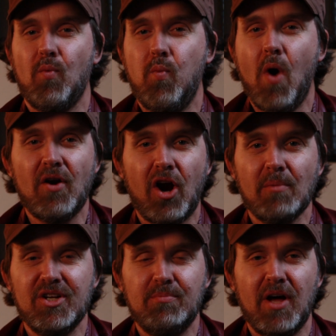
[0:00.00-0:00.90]
what
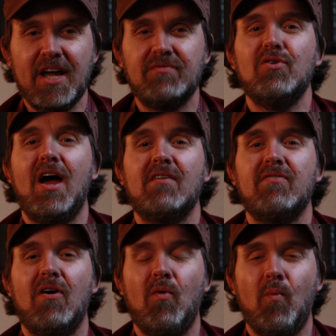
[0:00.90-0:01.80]
army you play. If you
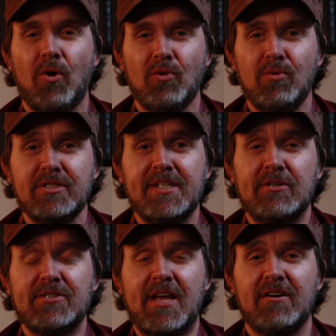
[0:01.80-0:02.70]
have mortal wounds
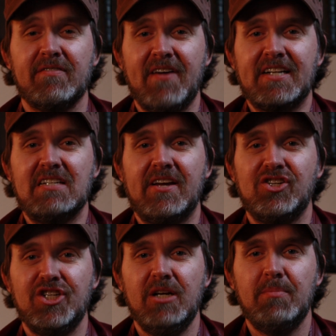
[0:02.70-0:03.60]
dealers that are effective
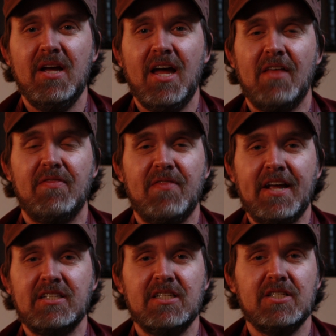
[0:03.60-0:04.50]
and cheap, and
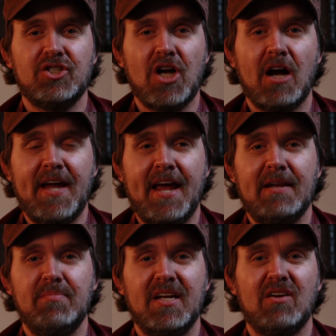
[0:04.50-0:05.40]
thanks to the Shock
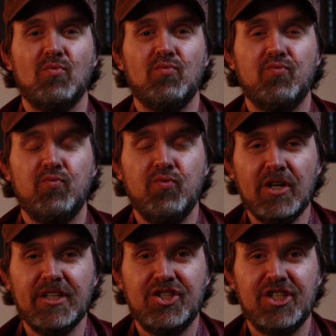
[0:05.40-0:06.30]
Cannon being
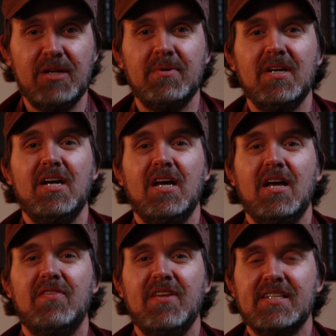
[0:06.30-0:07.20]
really cheap,
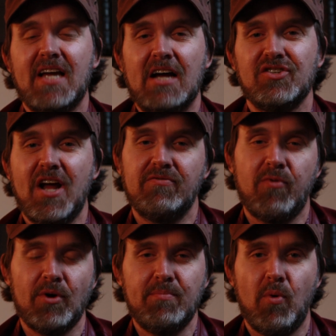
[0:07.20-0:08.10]
these guys are now
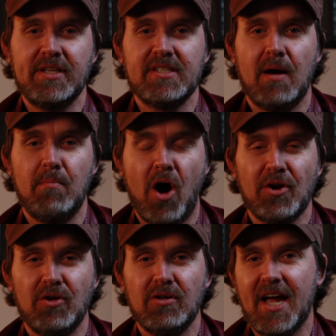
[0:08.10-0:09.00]
40 points a
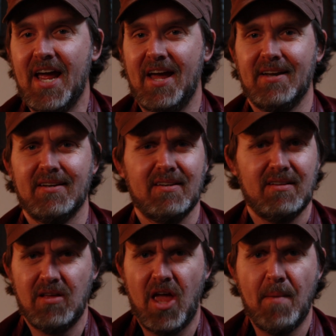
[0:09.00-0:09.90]
model, and
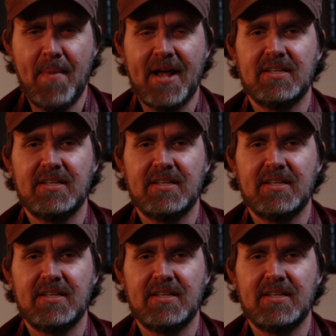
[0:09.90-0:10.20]
it